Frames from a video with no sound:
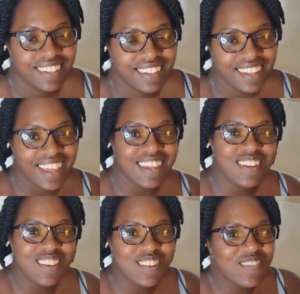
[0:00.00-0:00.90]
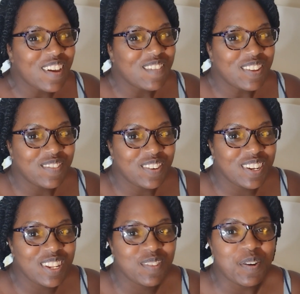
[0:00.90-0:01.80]
Hey YouTube family and
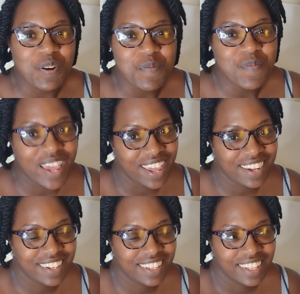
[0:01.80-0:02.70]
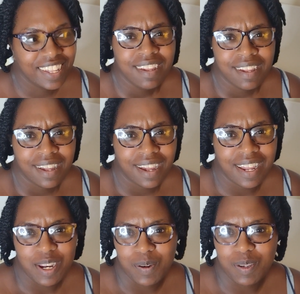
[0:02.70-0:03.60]
friends, welcome back. I
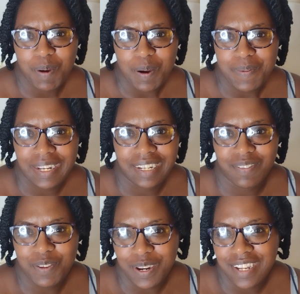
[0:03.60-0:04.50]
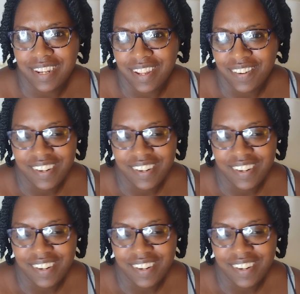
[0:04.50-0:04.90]
know it's probably been like a few days later.